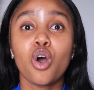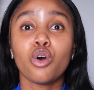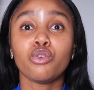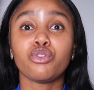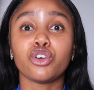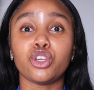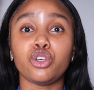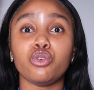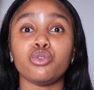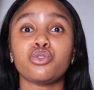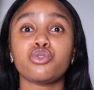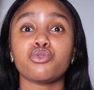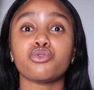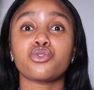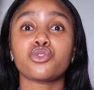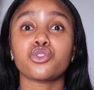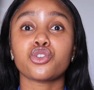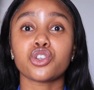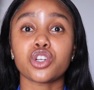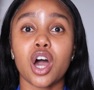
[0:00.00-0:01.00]
for you to
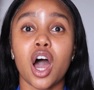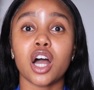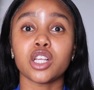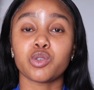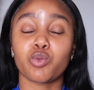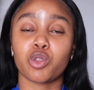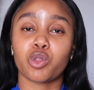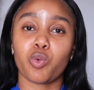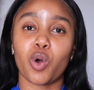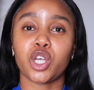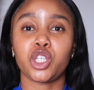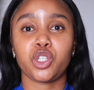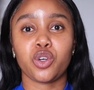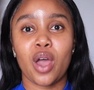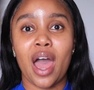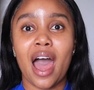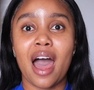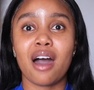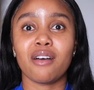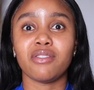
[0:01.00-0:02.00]
start with what you
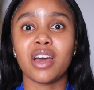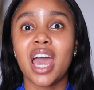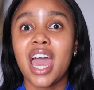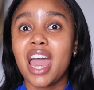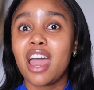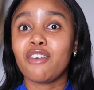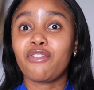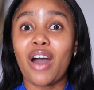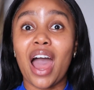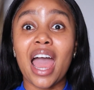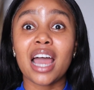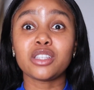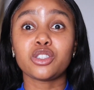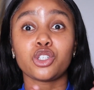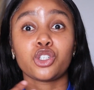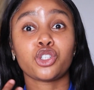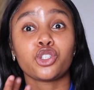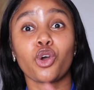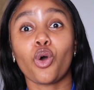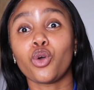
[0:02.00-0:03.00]
have. If I had to
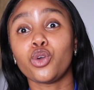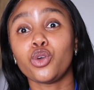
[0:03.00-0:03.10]
show